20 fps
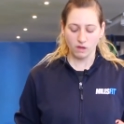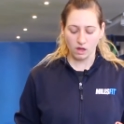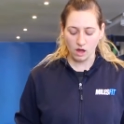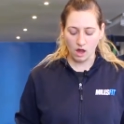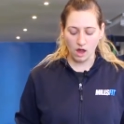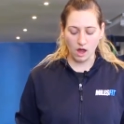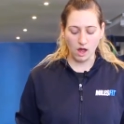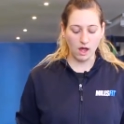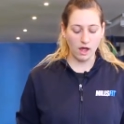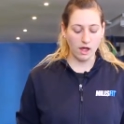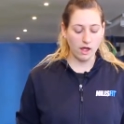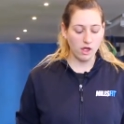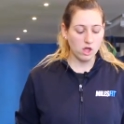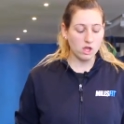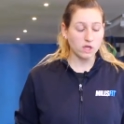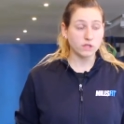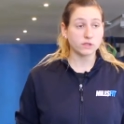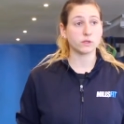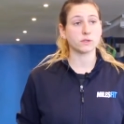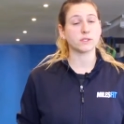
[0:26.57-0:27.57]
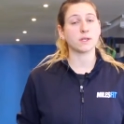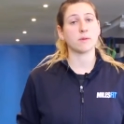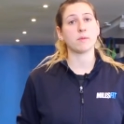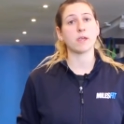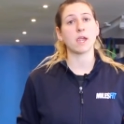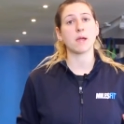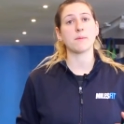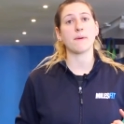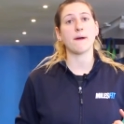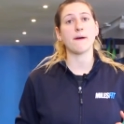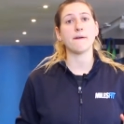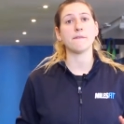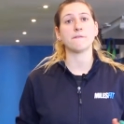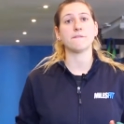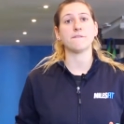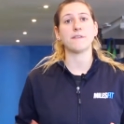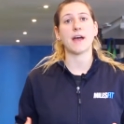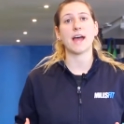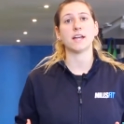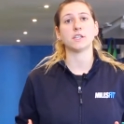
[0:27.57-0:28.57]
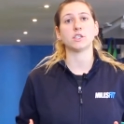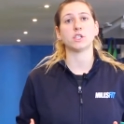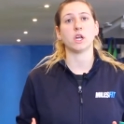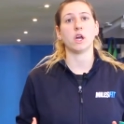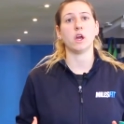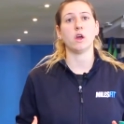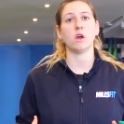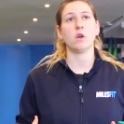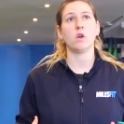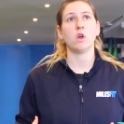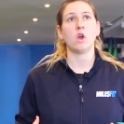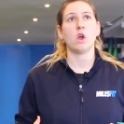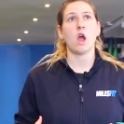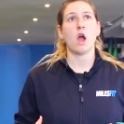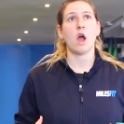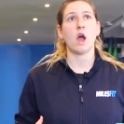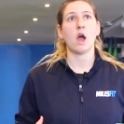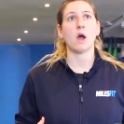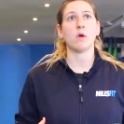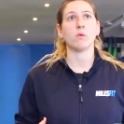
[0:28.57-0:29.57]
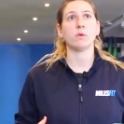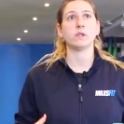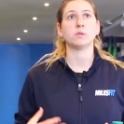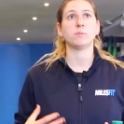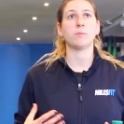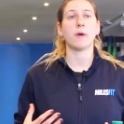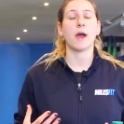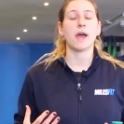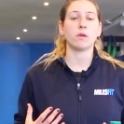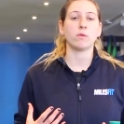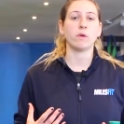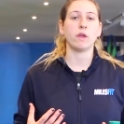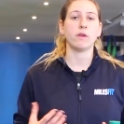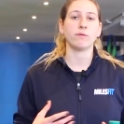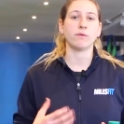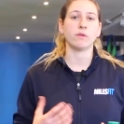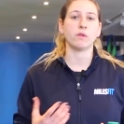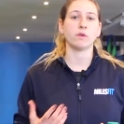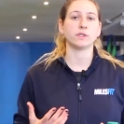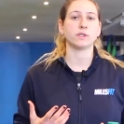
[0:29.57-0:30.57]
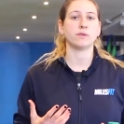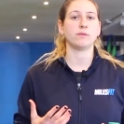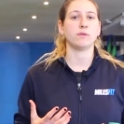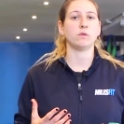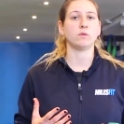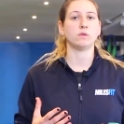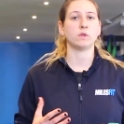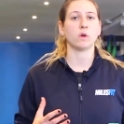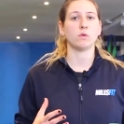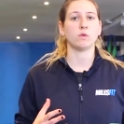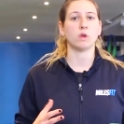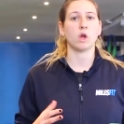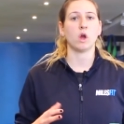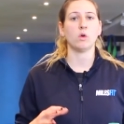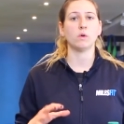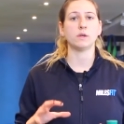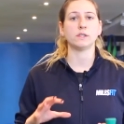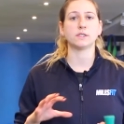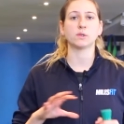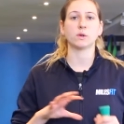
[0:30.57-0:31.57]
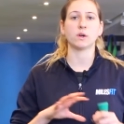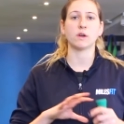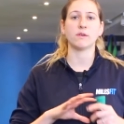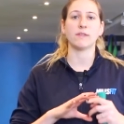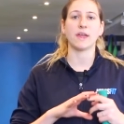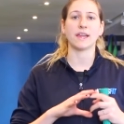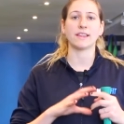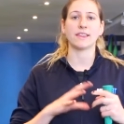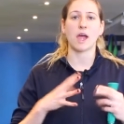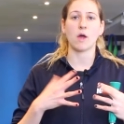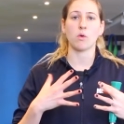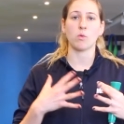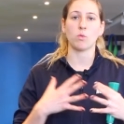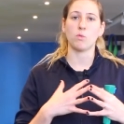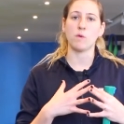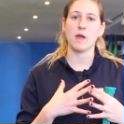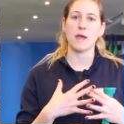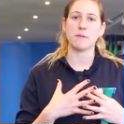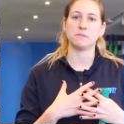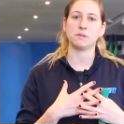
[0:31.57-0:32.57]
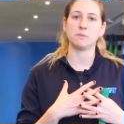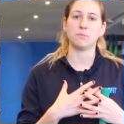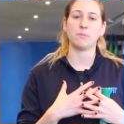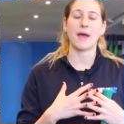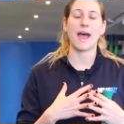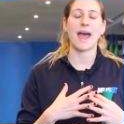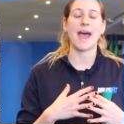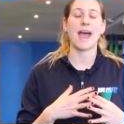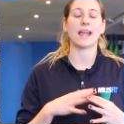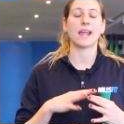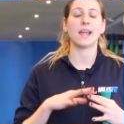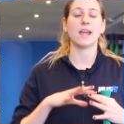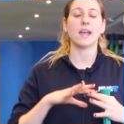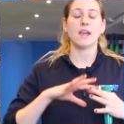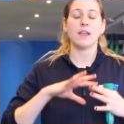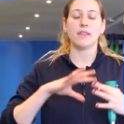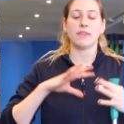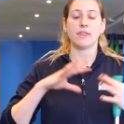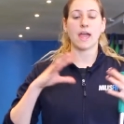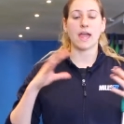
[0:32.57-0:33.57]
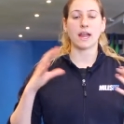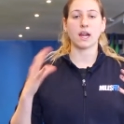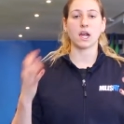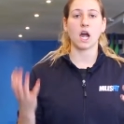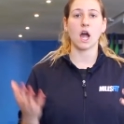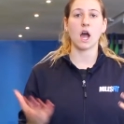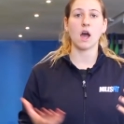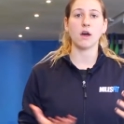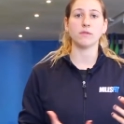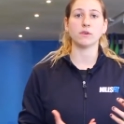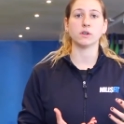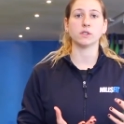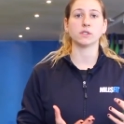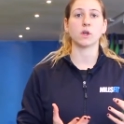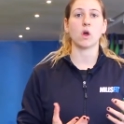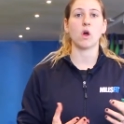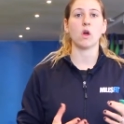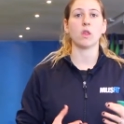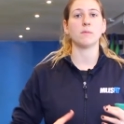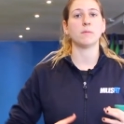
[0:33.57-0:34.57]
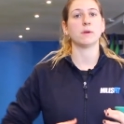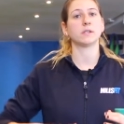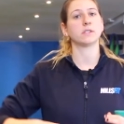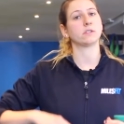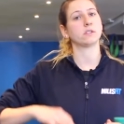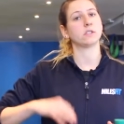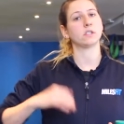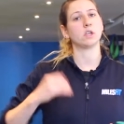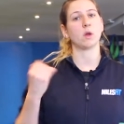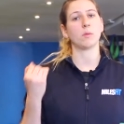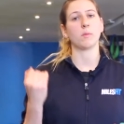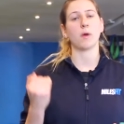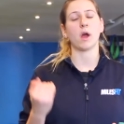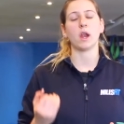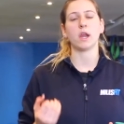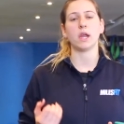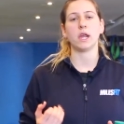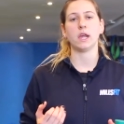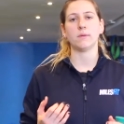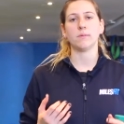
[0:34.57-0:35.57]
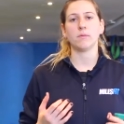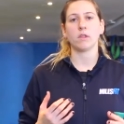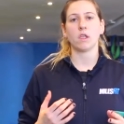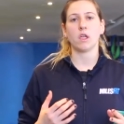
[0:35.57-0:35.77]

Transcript: So something about fascia, which by the way, for those of you who don't know, is sort of like that webbed bag that covers all the muscles in your body.